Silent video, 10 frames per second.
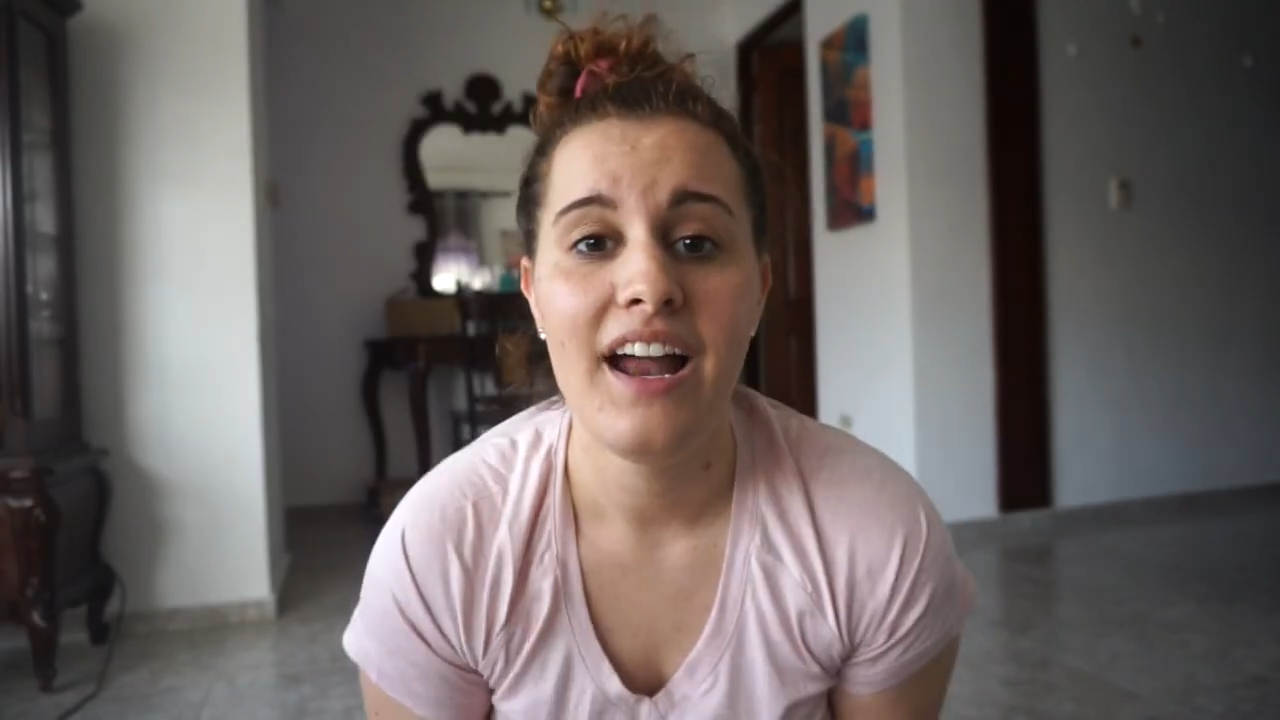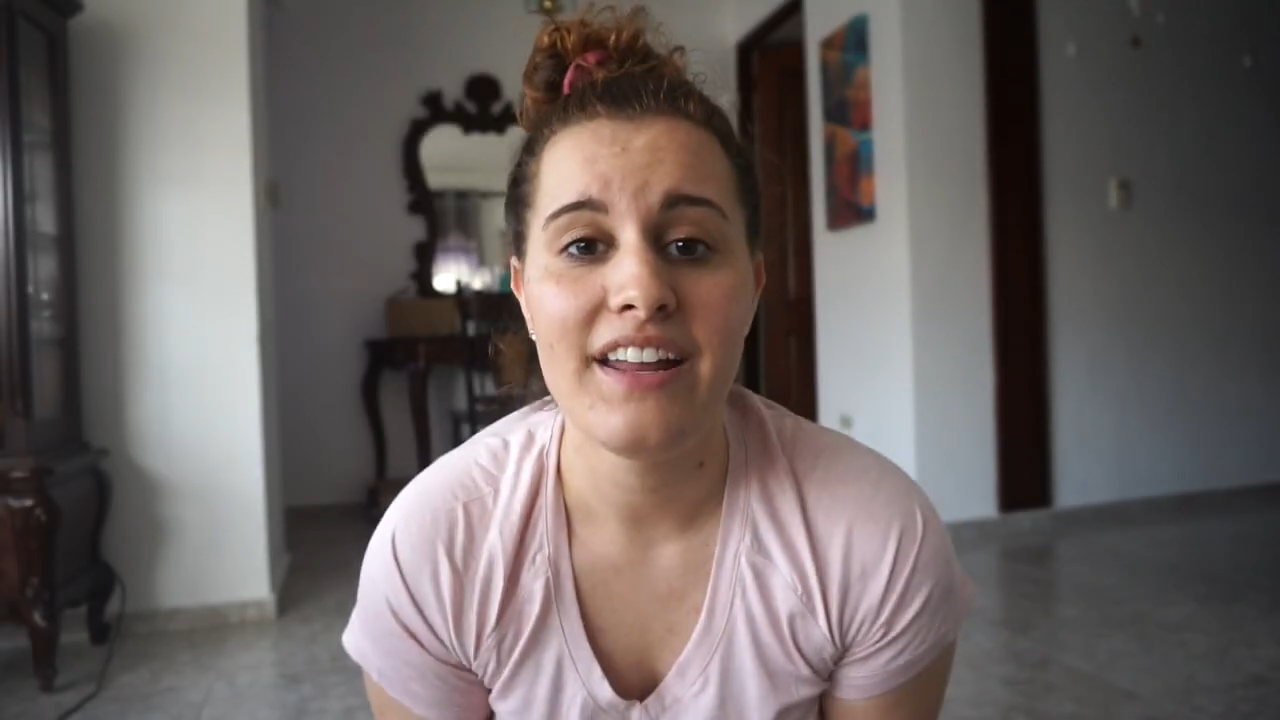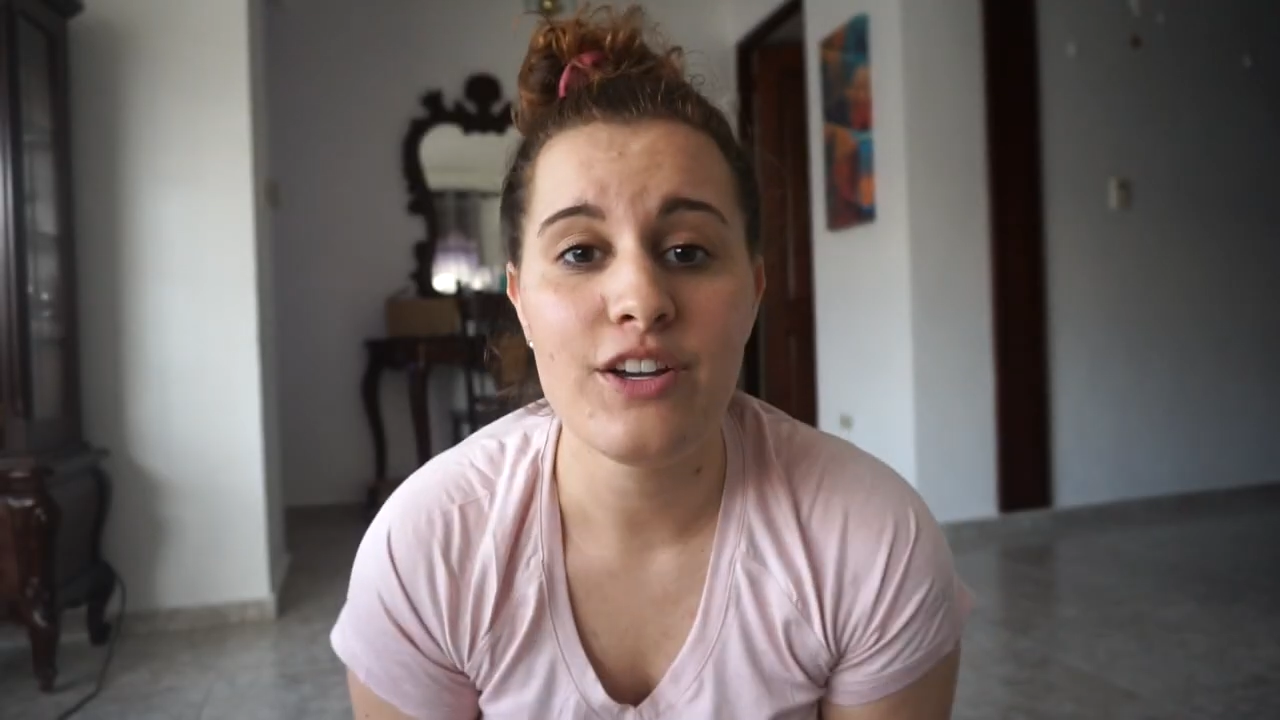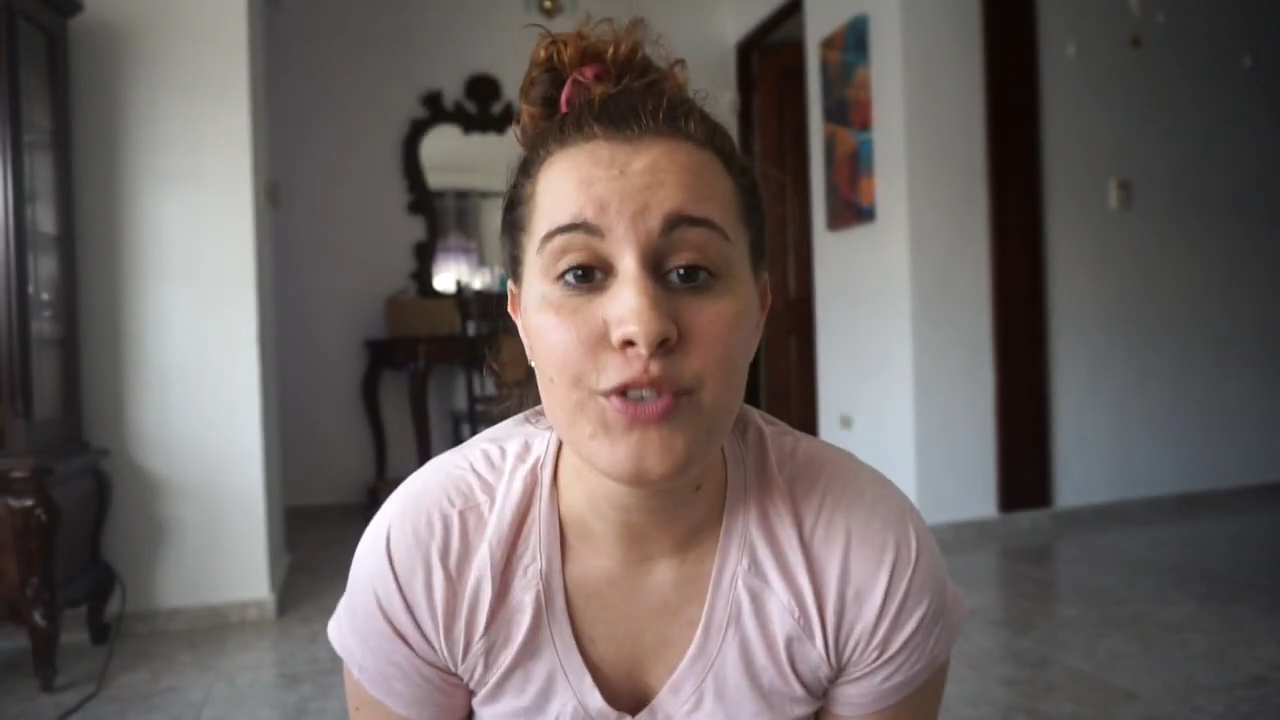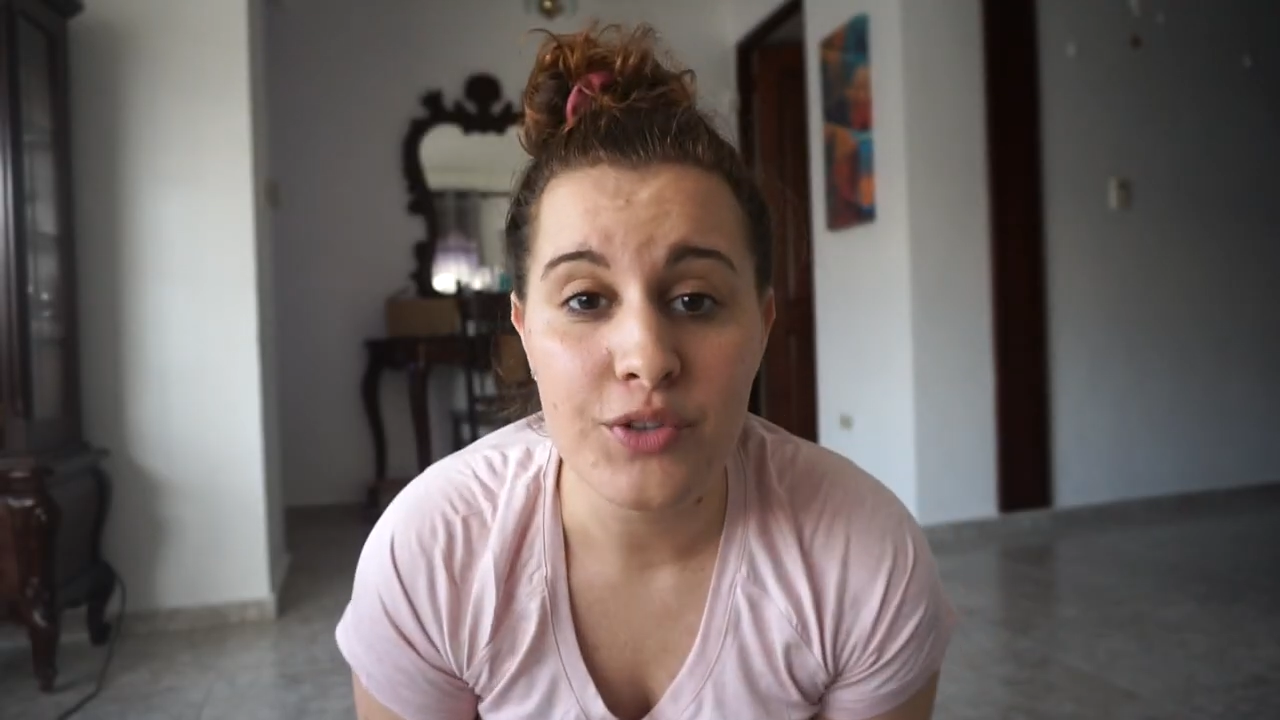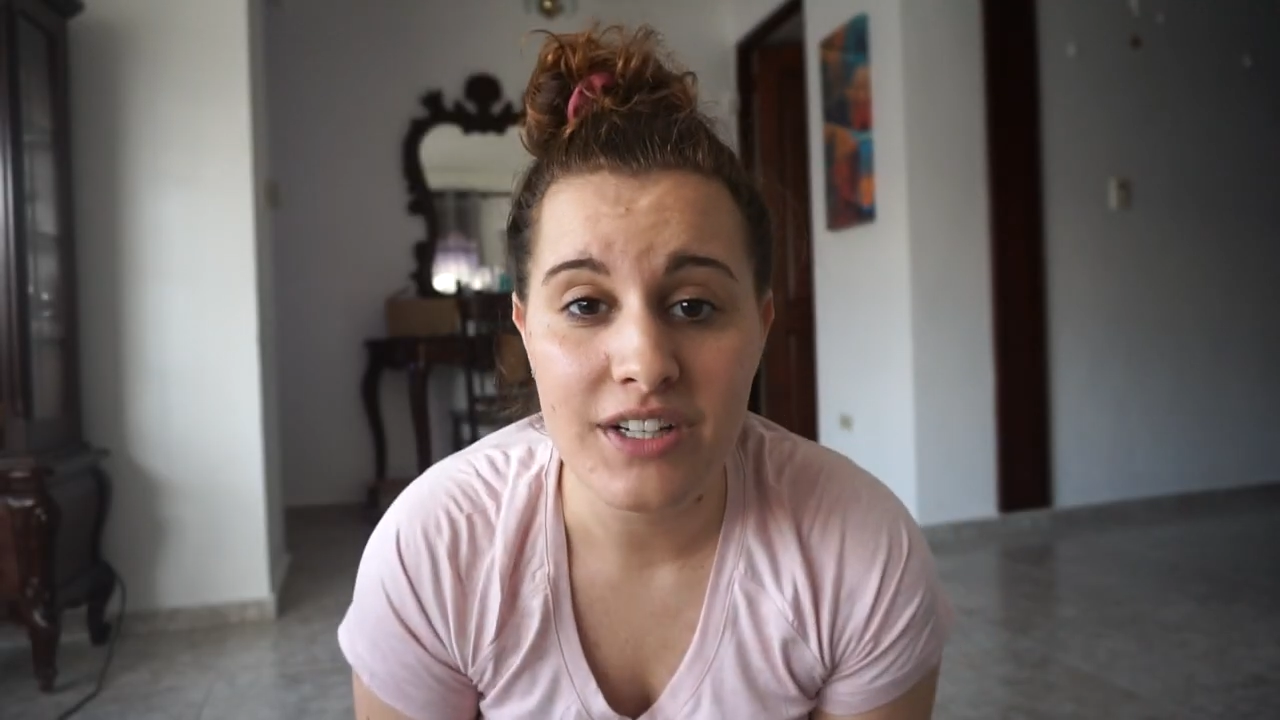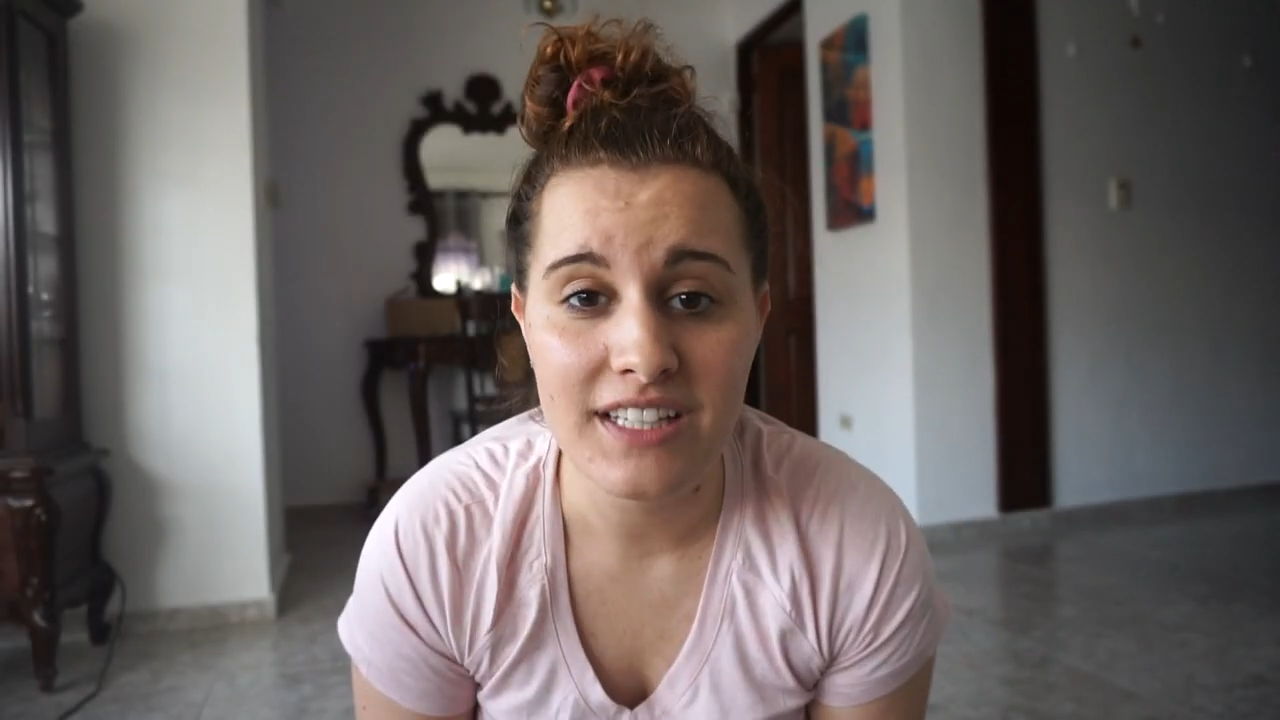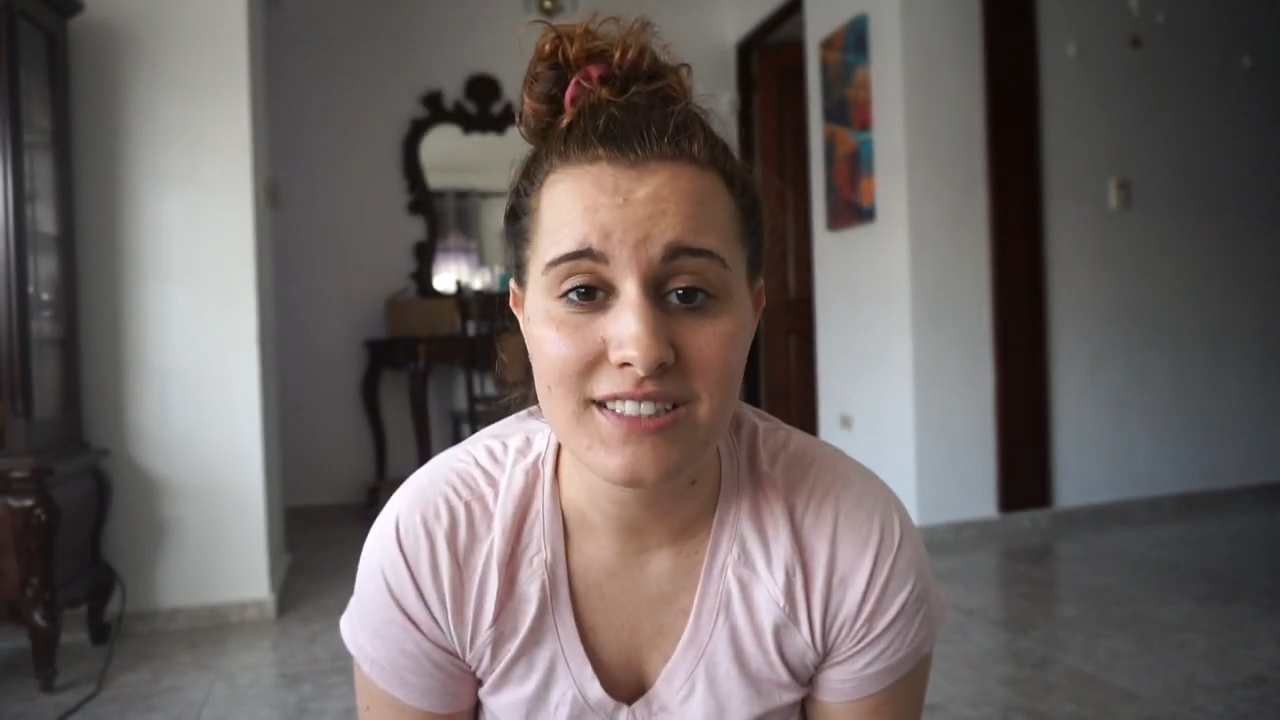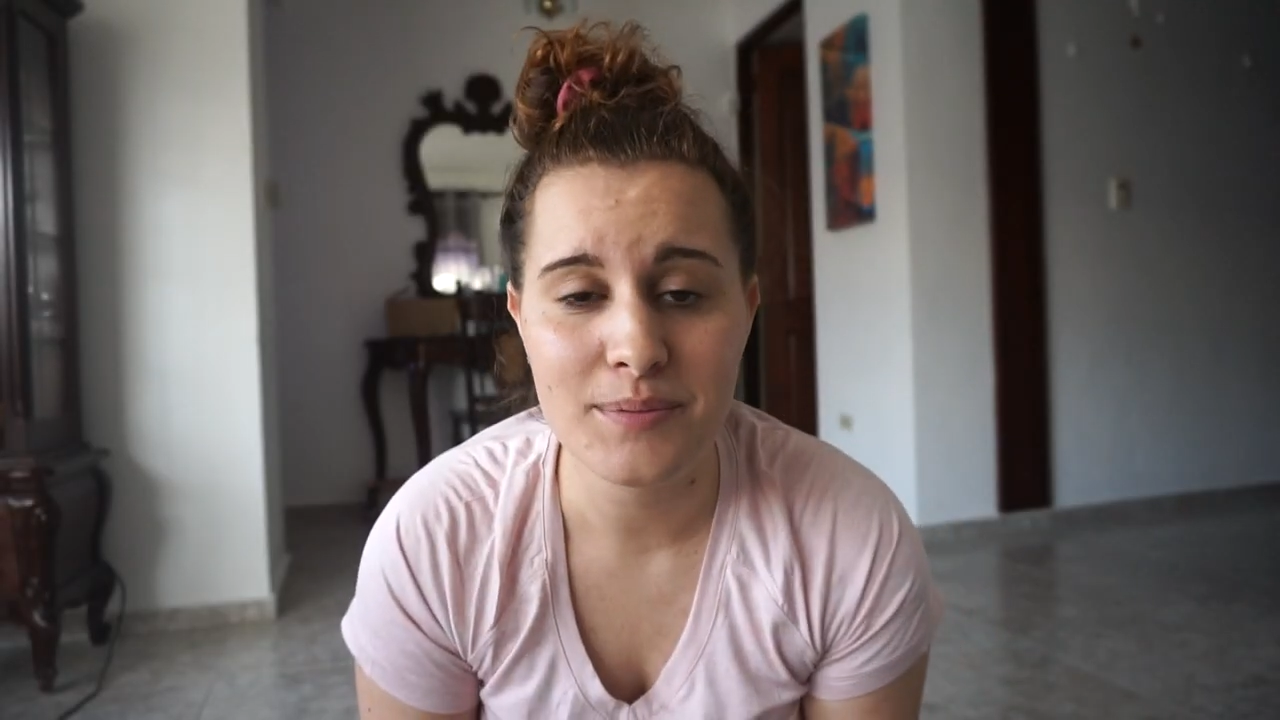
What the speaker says: And if you can hit